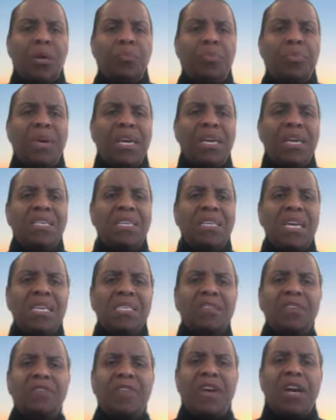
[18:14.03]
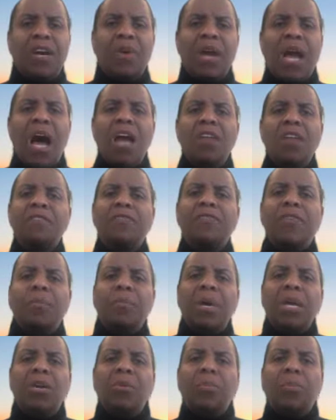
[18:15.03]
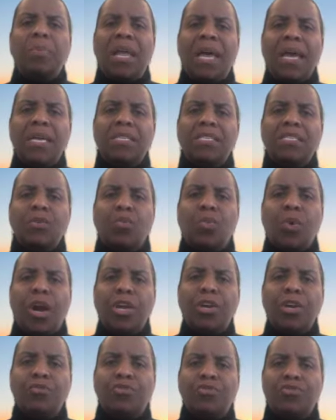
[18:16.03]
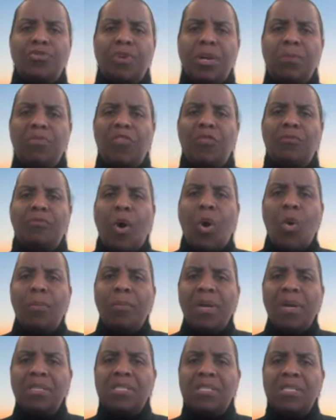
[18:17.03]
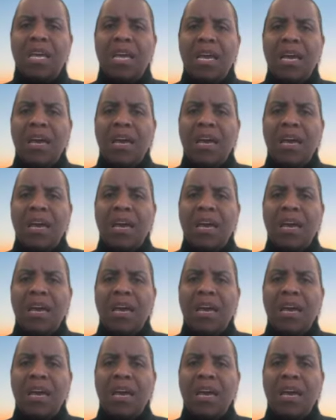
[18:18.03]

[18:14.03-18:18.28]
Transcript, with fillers: Peace is a very unfamiliar place where you dream of moments